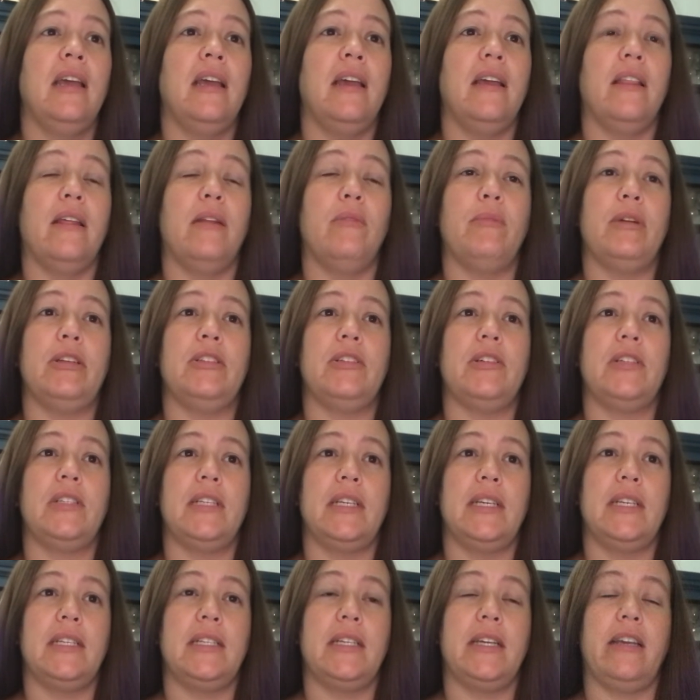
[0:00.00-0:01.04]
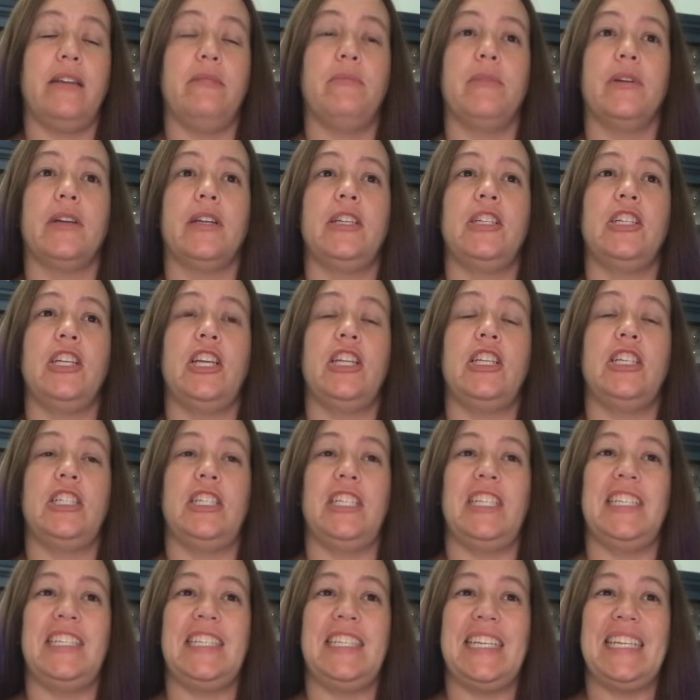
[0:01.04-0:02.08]
And then measure 16, we're going to change
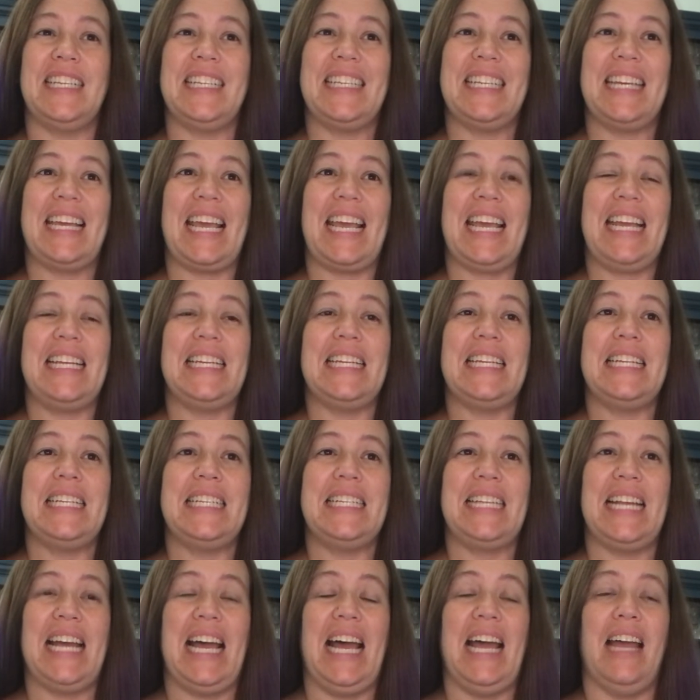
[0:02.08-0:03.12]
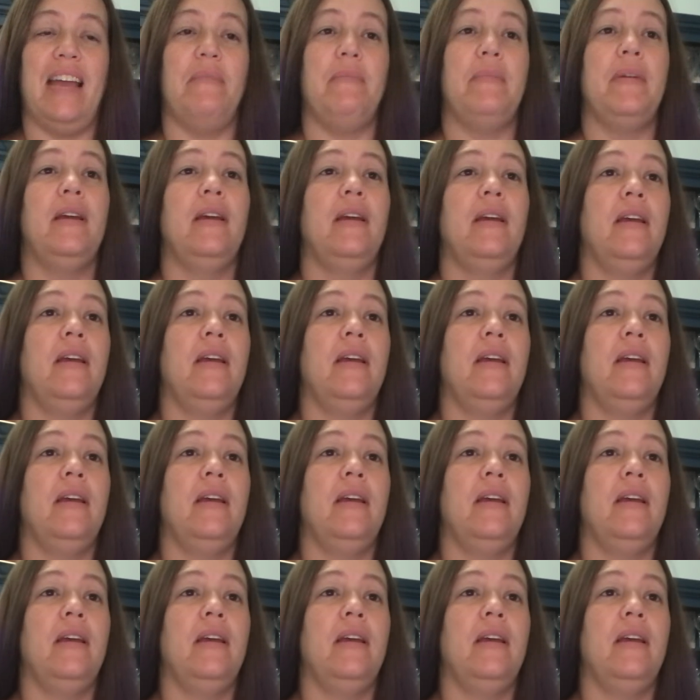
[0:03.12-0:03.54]
to 6/8 time.